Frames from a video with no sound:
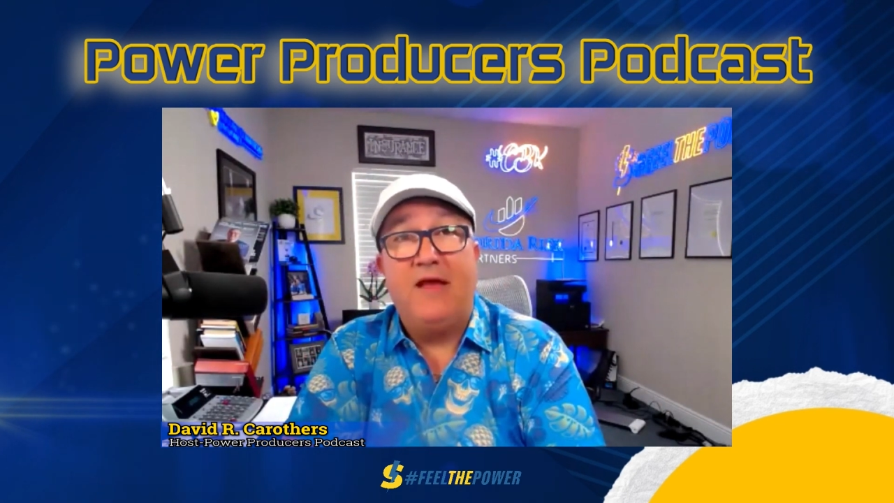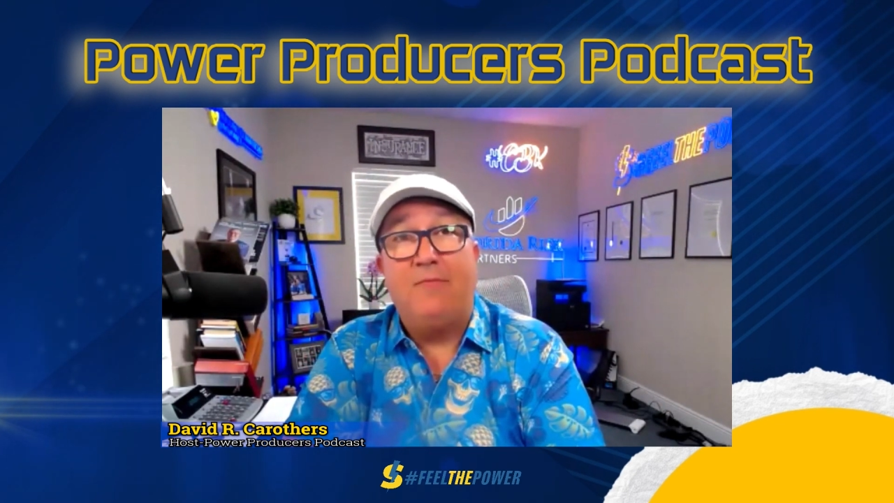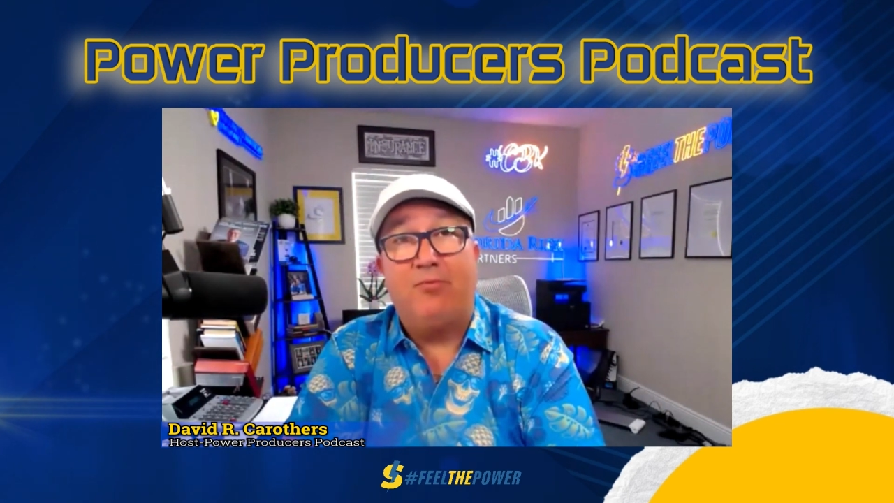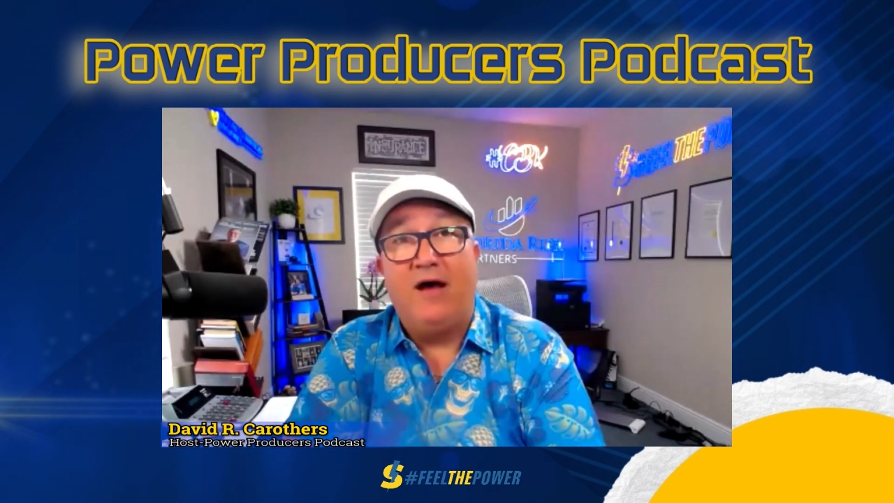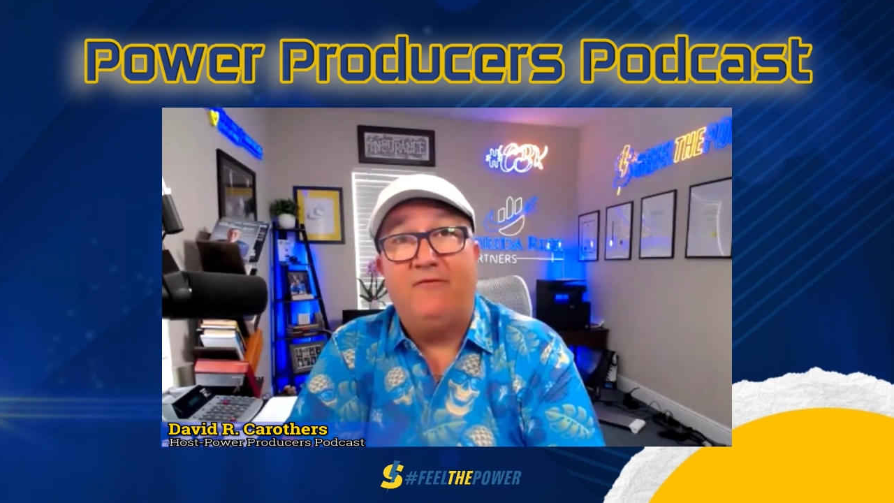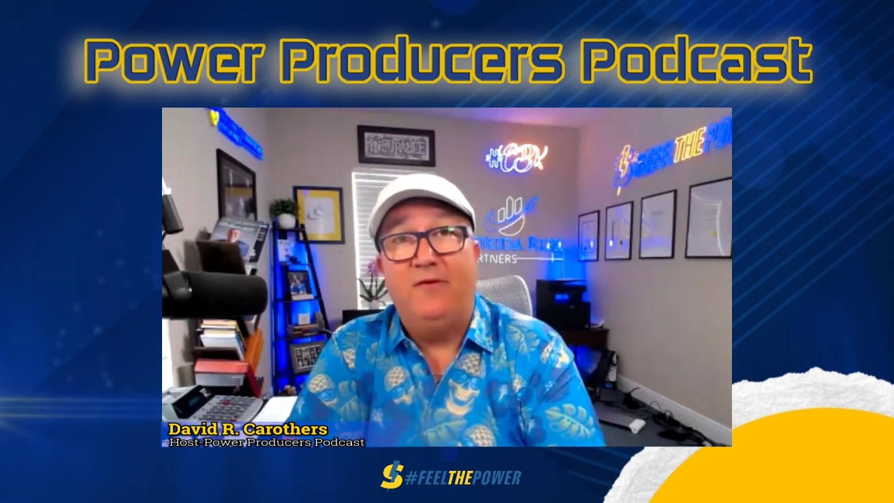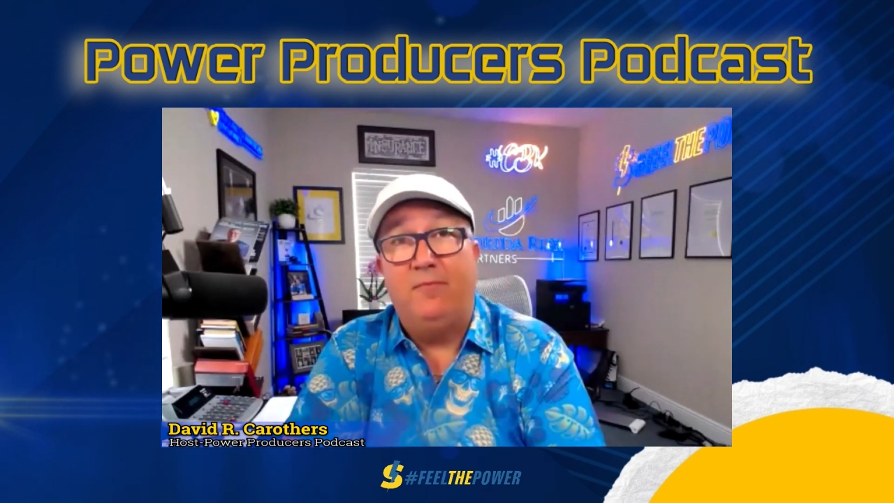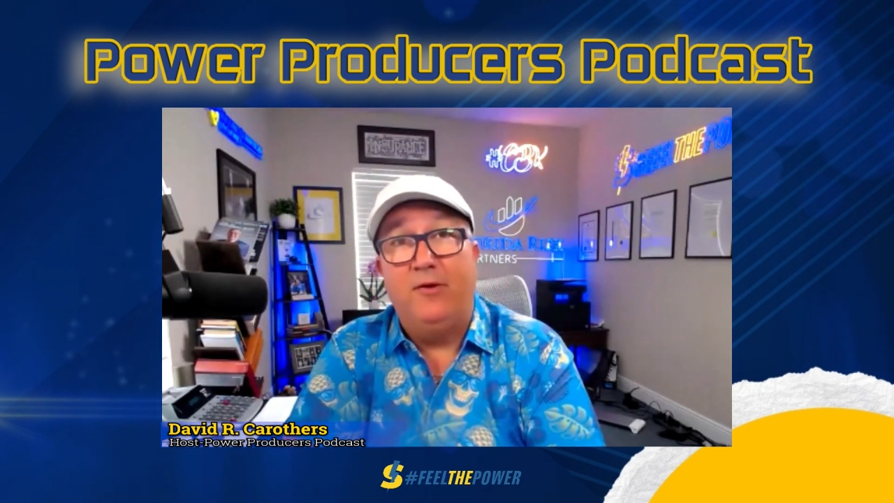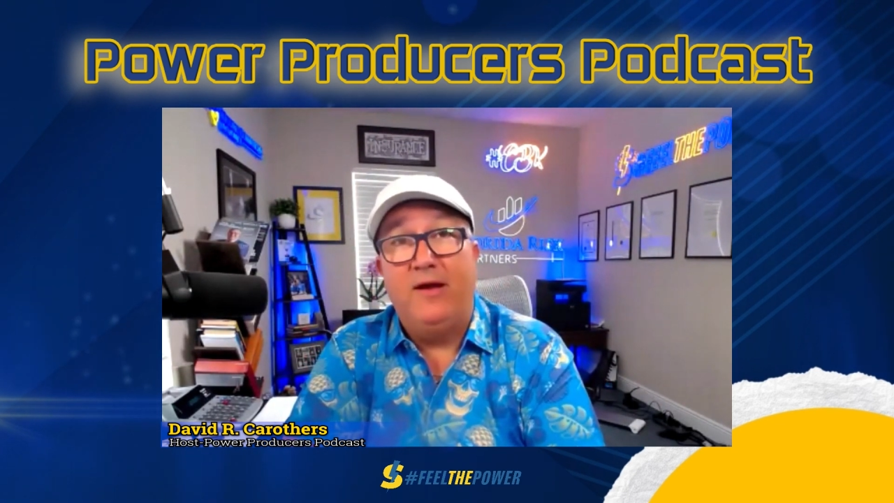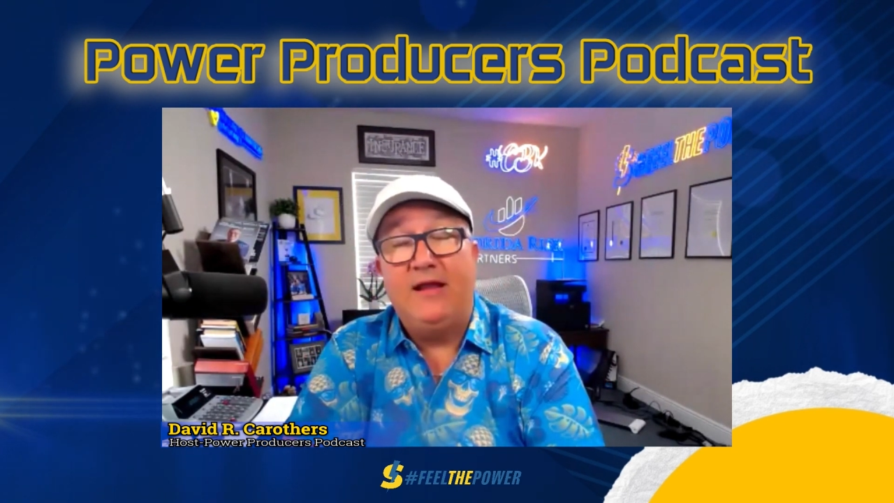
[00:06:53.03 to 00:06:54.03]
not
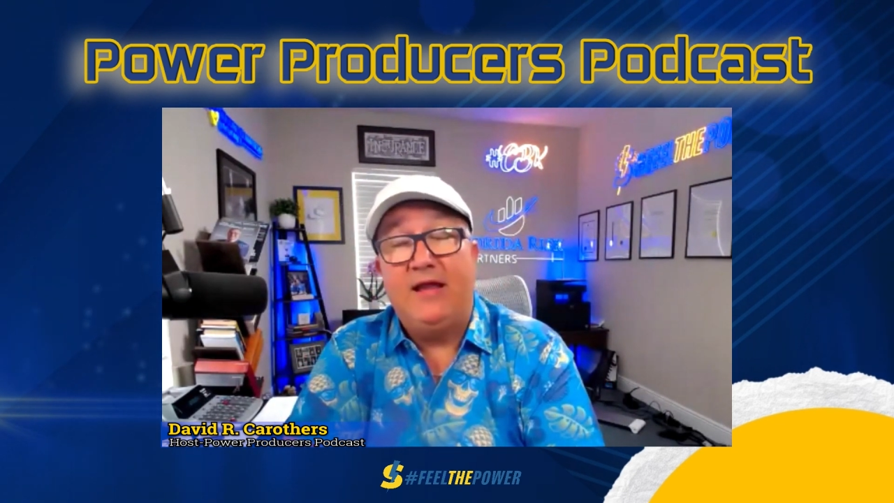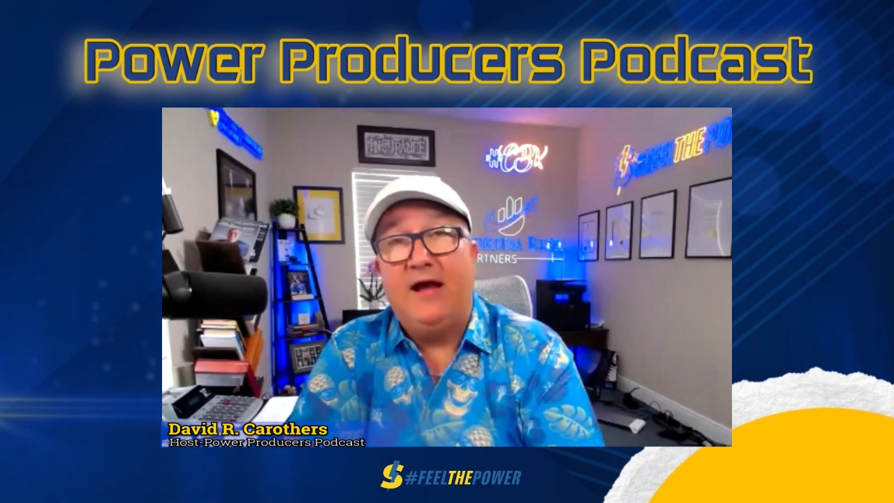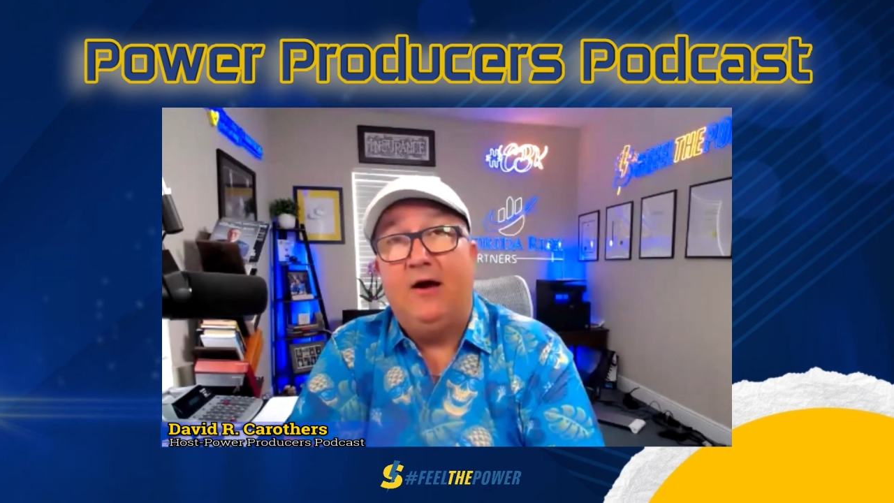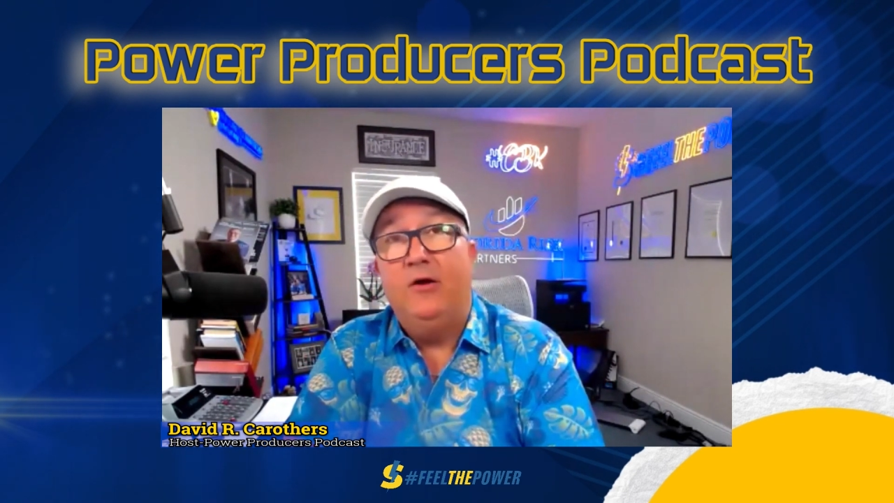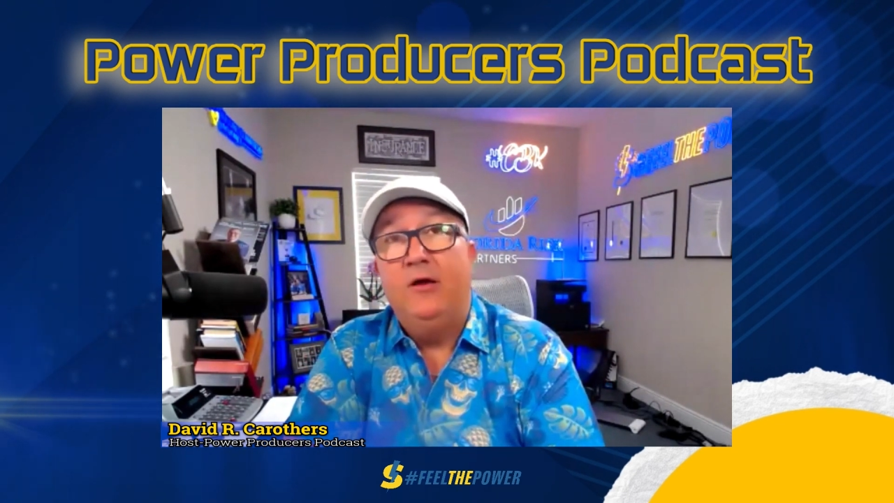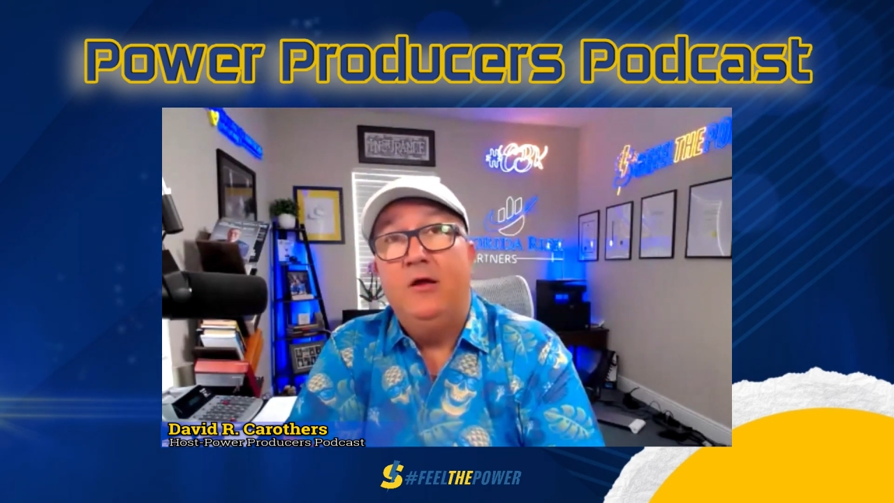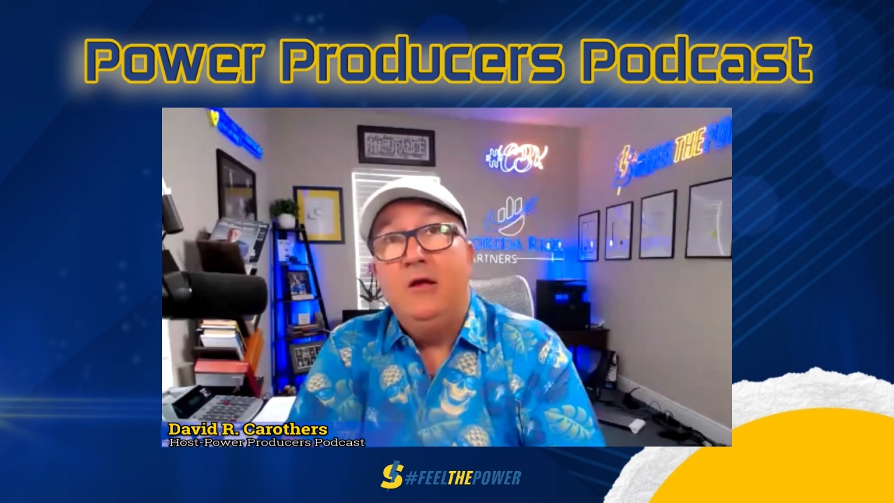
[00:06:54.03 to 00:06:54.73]
profitable anyhow.